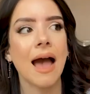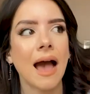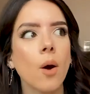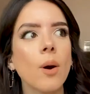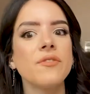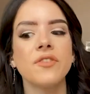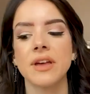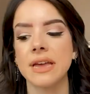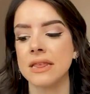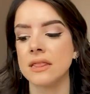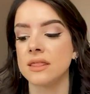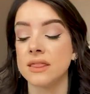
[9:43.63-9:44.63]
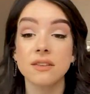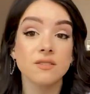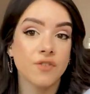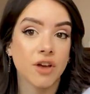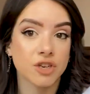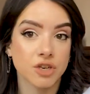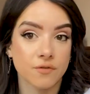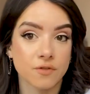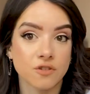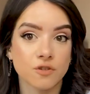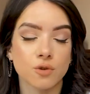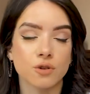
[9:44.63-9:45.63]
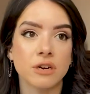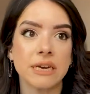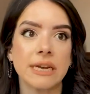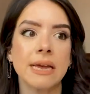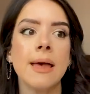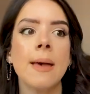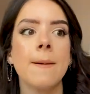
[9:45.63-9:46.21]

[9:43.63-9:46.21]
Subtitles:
However, in this version of the story,